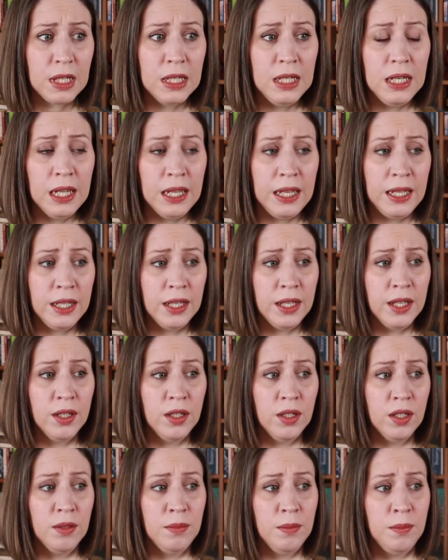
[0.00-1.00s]

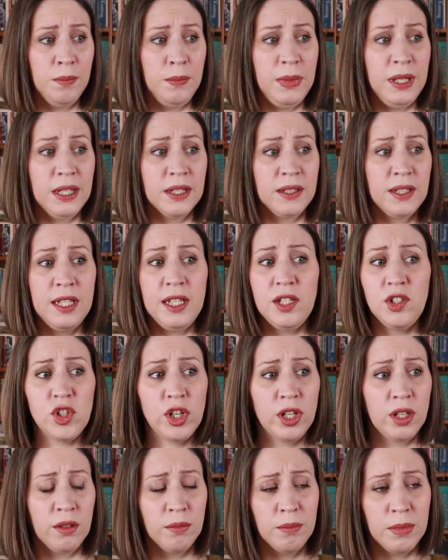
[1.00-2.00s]
a
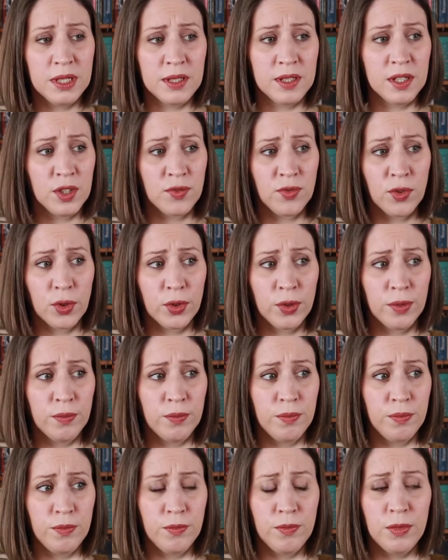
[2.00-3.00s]
teaching business for
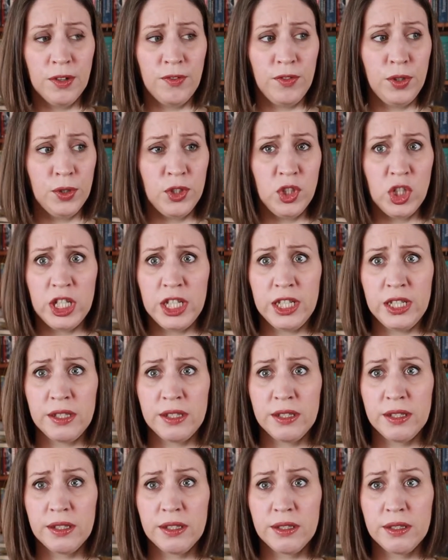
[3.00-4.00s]

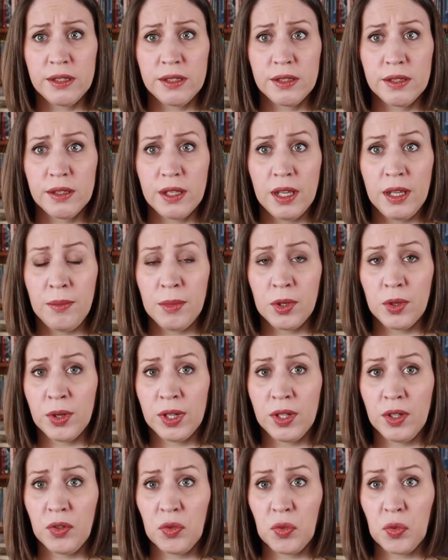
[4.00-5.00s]
refugees,
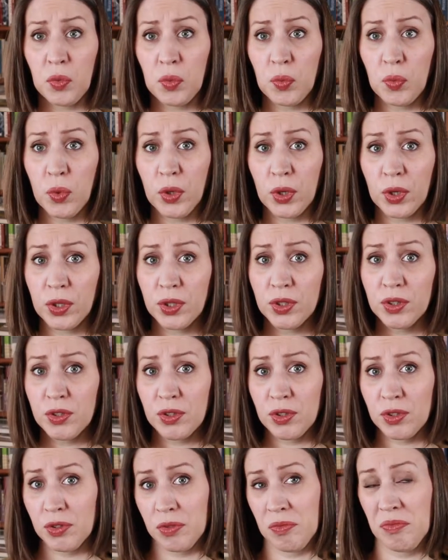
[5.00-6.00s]
immigrant
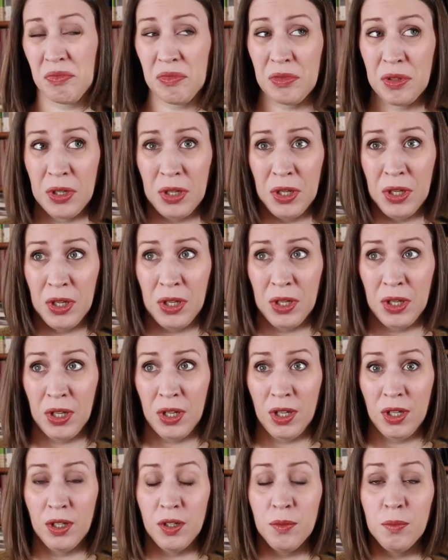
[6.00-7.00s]
workers.
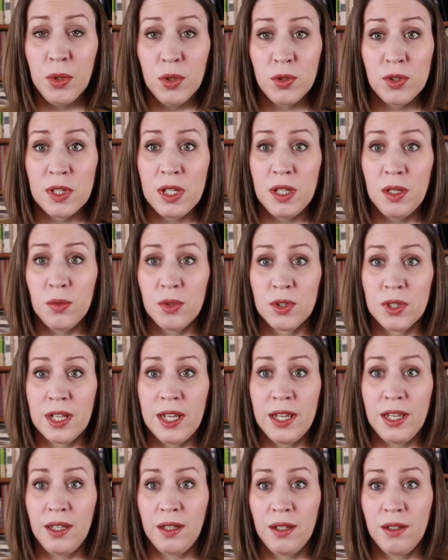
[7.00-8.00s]
Mostly there was
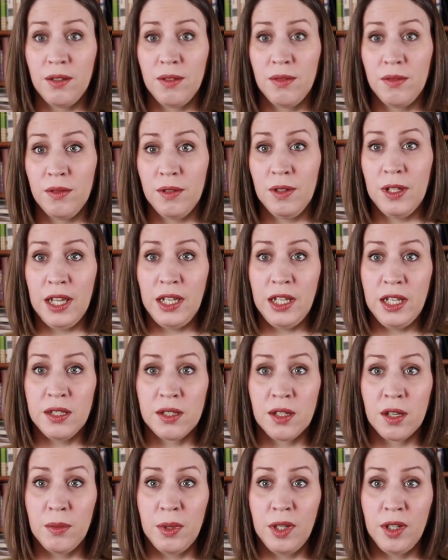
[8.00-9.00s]
like ladies
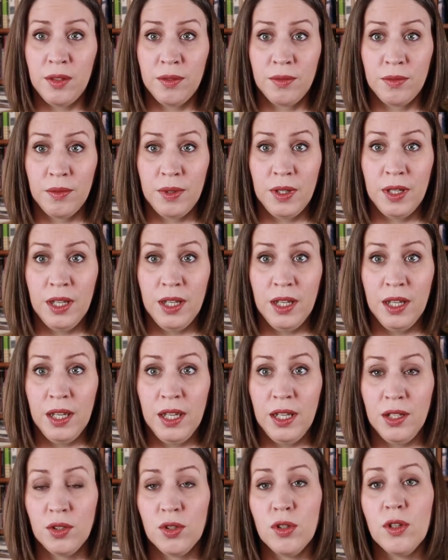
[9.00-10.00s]
coming
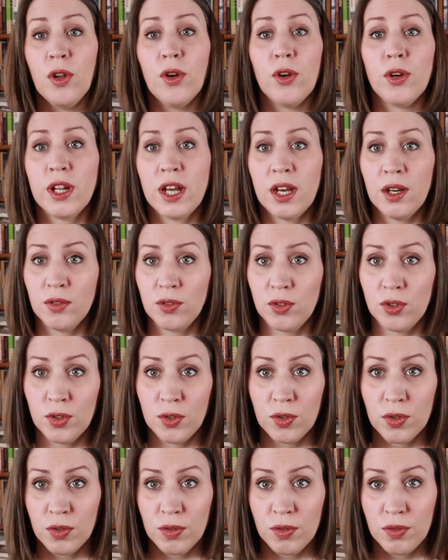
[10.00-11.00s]
in to learn how
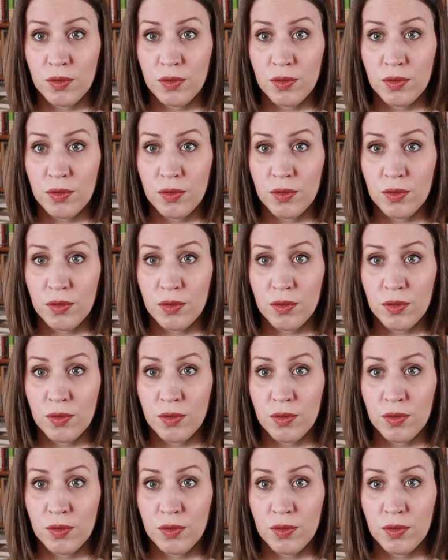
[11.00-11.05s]
to